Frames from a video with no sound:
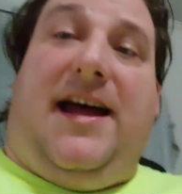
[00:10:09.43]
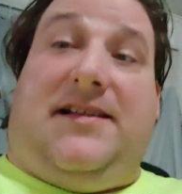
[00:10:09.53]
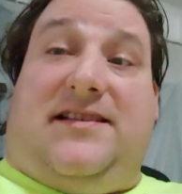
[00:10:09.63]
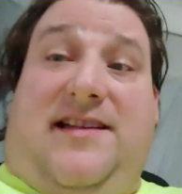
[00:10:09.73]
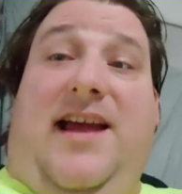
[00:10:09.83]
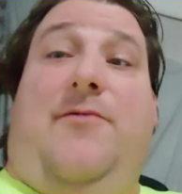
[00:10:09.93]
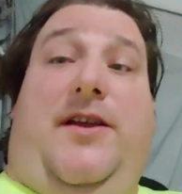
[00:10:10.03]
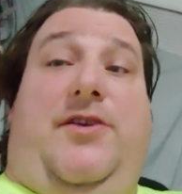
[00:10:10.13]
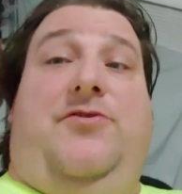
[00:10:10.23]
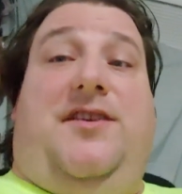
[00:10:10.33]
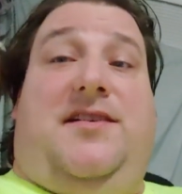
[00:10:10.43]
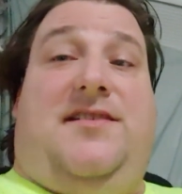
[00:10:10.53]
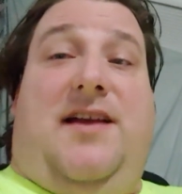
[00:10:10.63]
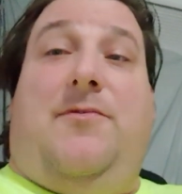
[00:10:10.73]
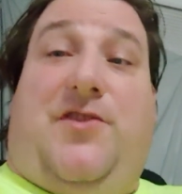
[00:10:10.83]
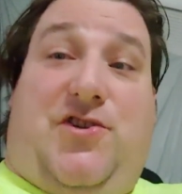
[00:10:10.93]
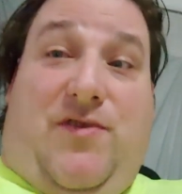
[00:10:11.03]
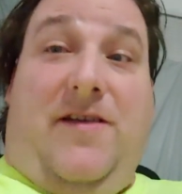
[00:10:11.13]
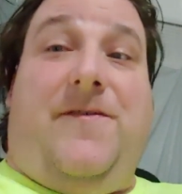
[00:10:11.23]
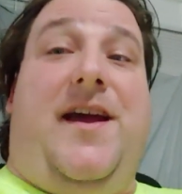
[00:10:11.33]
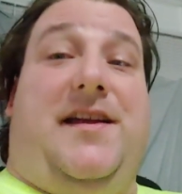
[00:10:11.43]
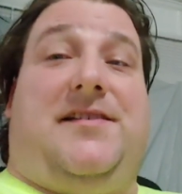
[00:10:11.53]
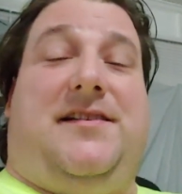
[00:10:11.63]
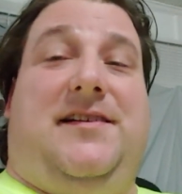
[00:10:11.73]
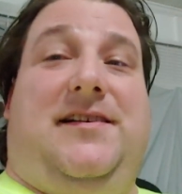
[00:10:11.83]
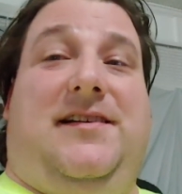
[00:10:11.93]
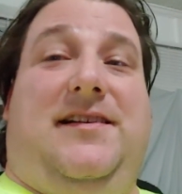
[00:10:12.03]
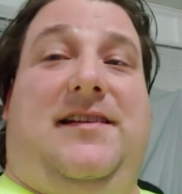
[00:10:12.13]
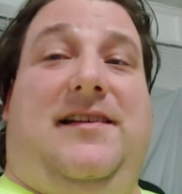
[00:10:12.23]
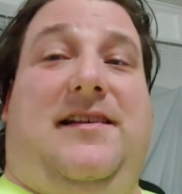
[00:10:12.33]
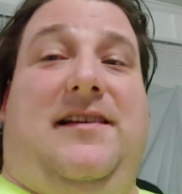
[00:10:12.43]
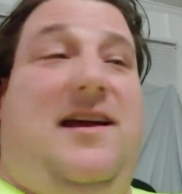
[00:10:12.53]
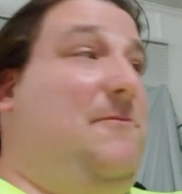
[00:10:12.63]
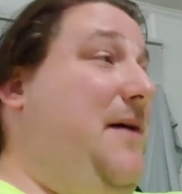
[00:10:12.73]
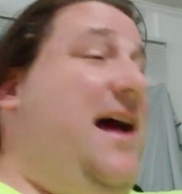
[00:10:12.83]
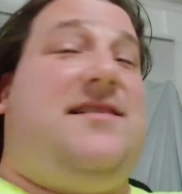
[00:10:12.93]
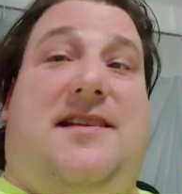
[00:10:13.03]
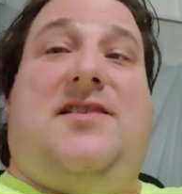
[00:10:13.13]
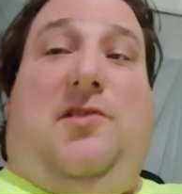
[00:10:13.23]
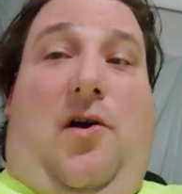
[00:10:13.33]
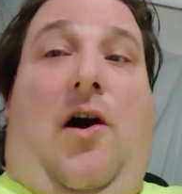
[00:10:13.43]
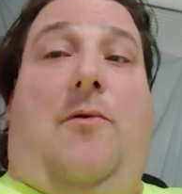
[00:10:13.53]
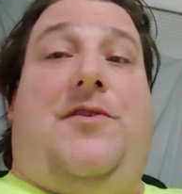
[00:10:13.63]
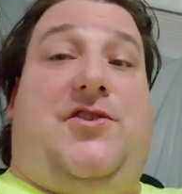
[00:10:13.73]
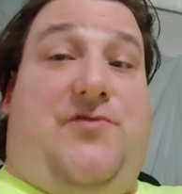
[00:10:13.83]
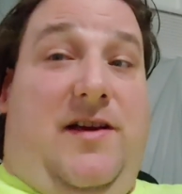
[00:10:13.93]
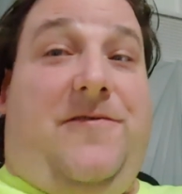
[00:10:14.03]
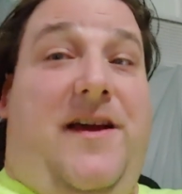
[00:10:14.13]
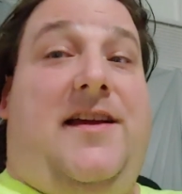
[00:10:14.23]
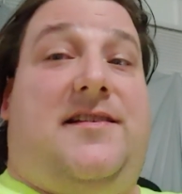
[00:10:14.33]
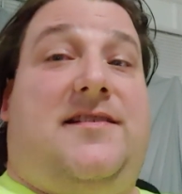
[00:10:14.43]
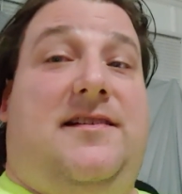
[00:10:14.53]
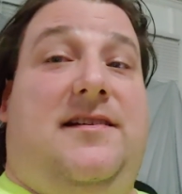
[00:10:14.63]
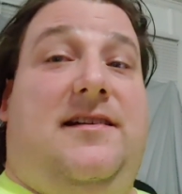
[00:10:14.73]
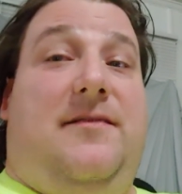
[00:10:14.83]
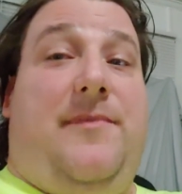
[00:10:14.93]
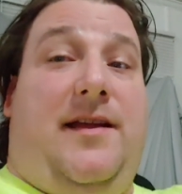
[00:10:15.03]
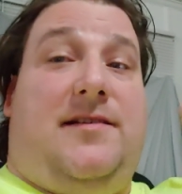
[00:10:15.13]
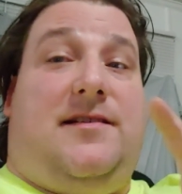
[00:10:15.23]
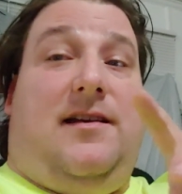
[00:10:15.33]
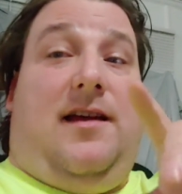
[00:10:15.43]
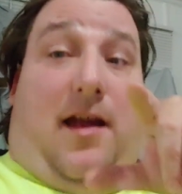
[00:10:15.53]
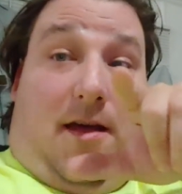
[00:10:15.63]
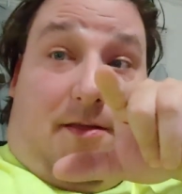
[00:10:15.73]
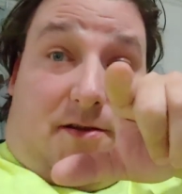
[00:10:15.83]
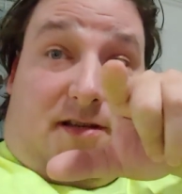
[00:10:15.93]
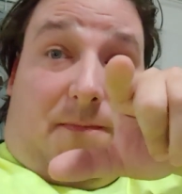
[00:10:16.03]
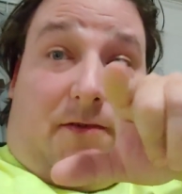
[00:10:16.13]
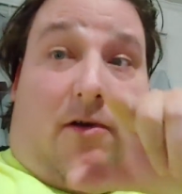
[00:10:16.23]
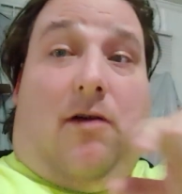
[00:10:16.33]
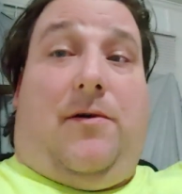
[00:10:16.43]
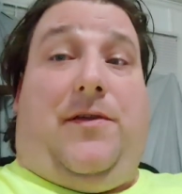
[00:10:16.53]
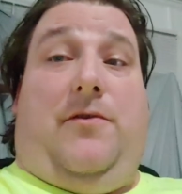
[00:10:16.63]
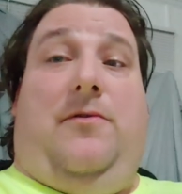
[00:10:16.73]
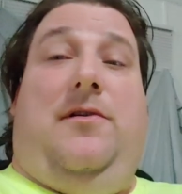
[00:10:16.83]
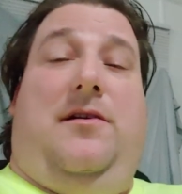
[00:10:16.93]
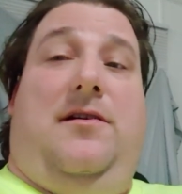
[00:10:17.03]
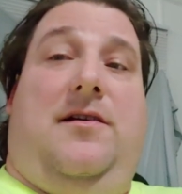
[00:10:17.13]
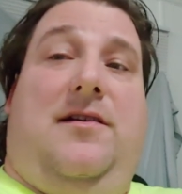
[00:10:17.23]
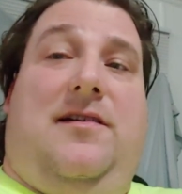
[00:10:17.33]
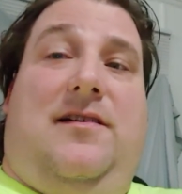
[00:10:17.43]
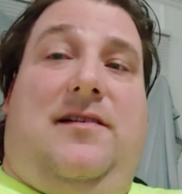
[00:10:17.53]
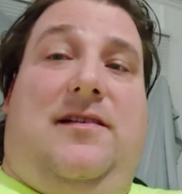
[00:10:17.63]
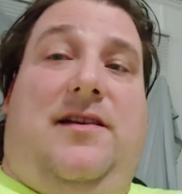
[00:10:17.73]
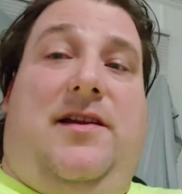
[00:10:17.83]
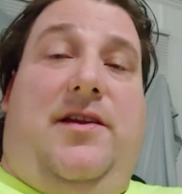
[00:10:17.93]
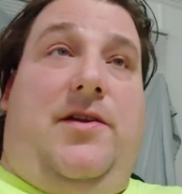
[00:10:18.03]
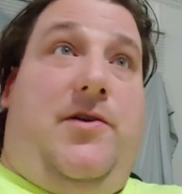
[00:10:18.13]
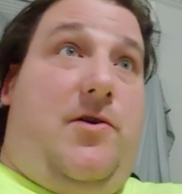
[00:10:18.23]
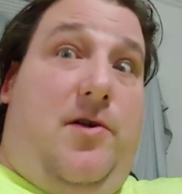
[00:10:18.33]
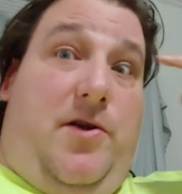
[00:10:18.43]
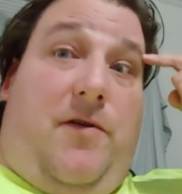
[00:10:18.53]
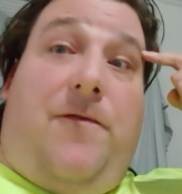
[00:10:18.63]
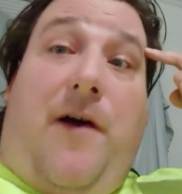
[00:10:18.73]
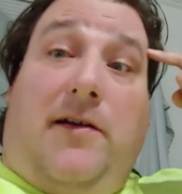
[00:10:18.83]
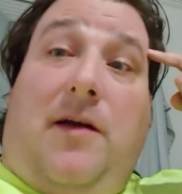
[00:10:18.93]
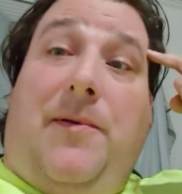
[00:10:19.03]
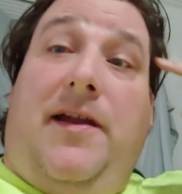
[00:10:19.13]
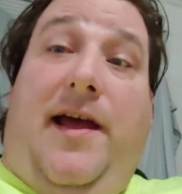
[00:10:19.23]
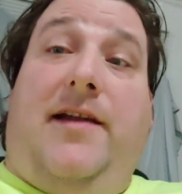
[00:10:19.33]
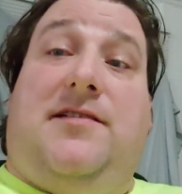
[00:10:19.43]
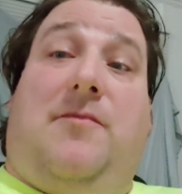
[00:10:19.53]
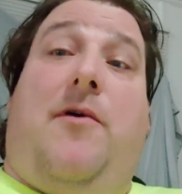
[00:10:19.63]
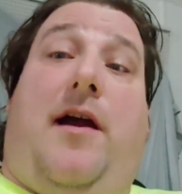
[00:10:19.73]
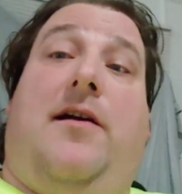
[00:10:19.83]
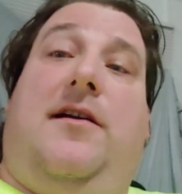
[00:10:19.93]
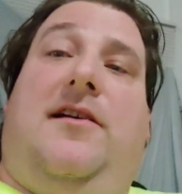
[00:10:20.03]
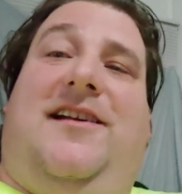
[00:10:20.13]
and say what you just said with a straight face and pass this law with a straight face means there's something wrong with you. You're, you're fucked up in the head somewhere.